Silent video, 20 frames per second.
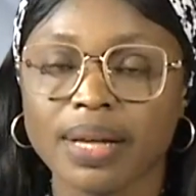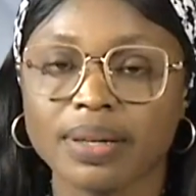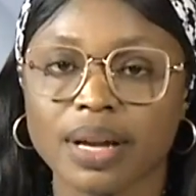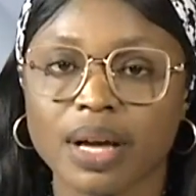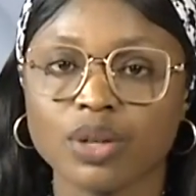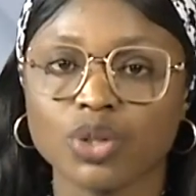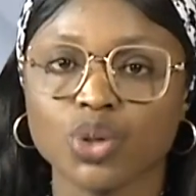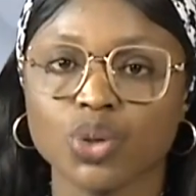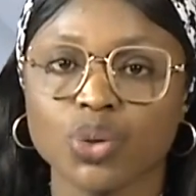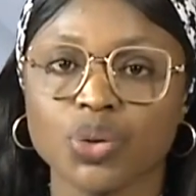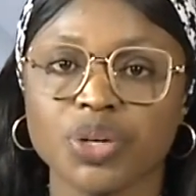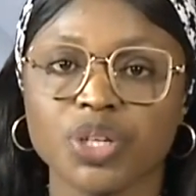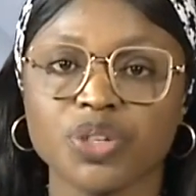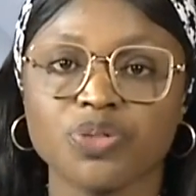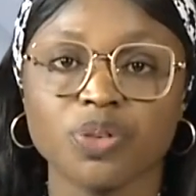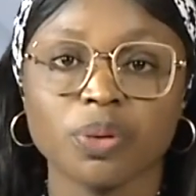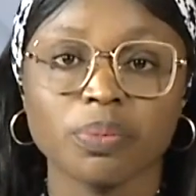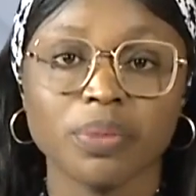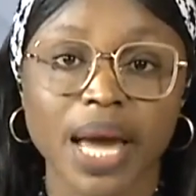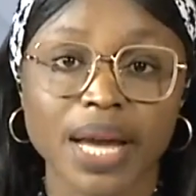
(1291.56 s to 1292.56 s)
Now, stories
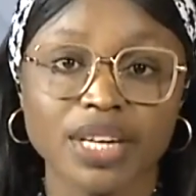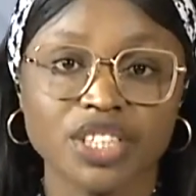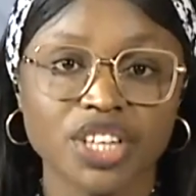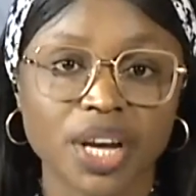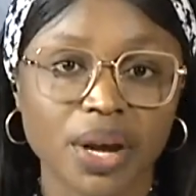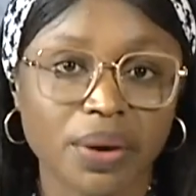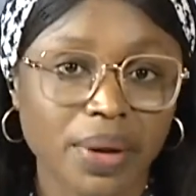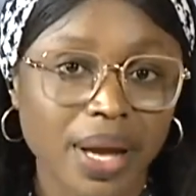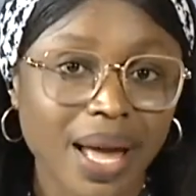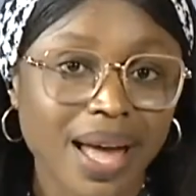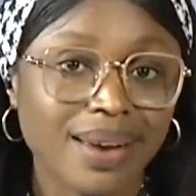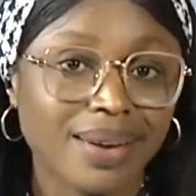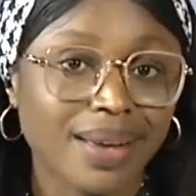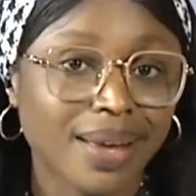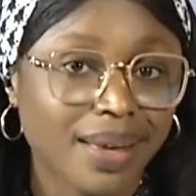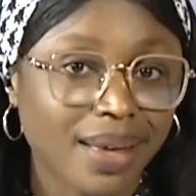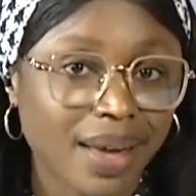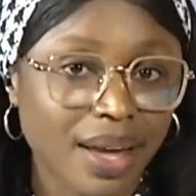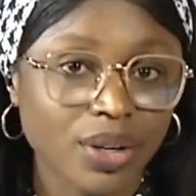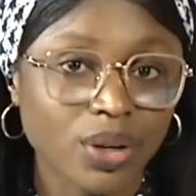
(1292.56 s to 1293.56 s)
from Nigeria and
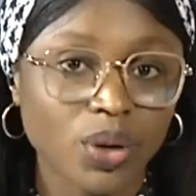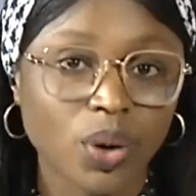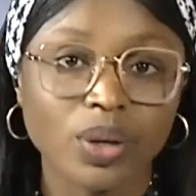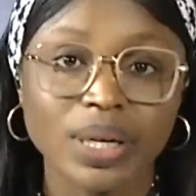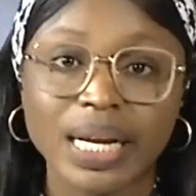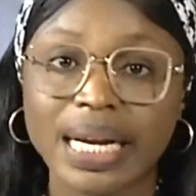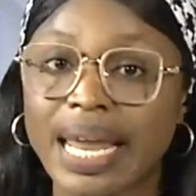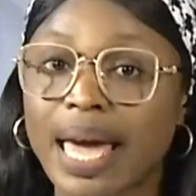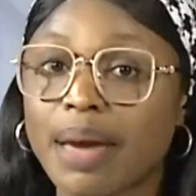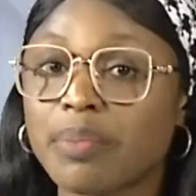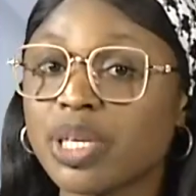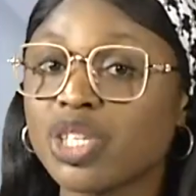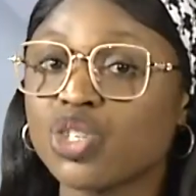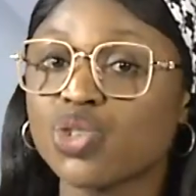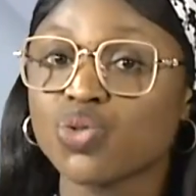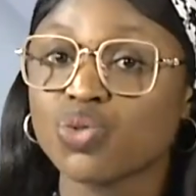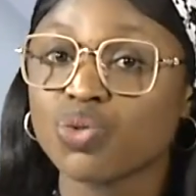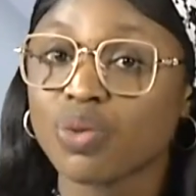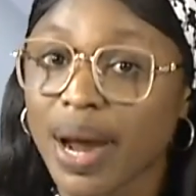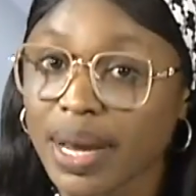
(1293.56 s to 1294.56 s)
again on climate
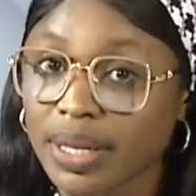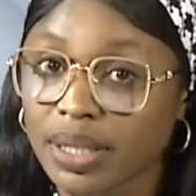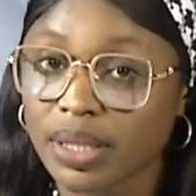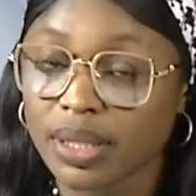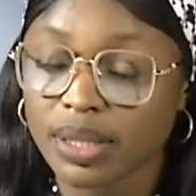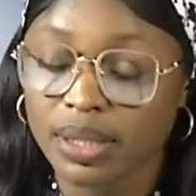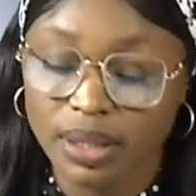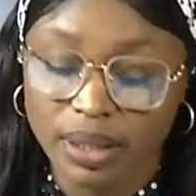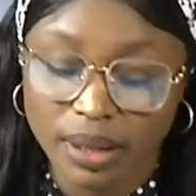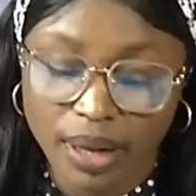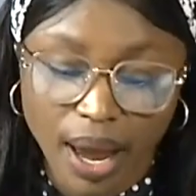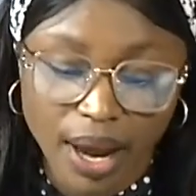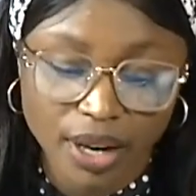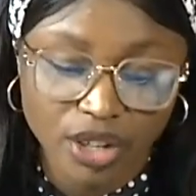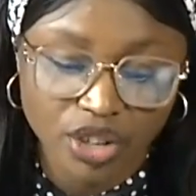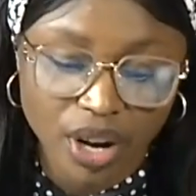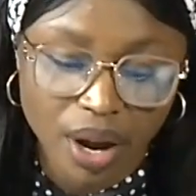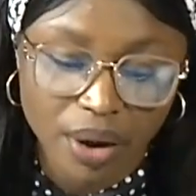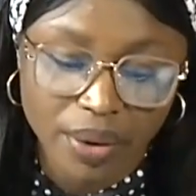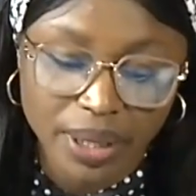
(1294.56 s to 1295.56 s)
crisis in
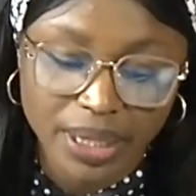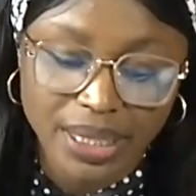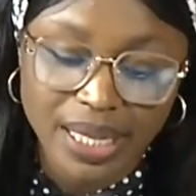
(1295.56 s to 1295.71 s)
Nigeria.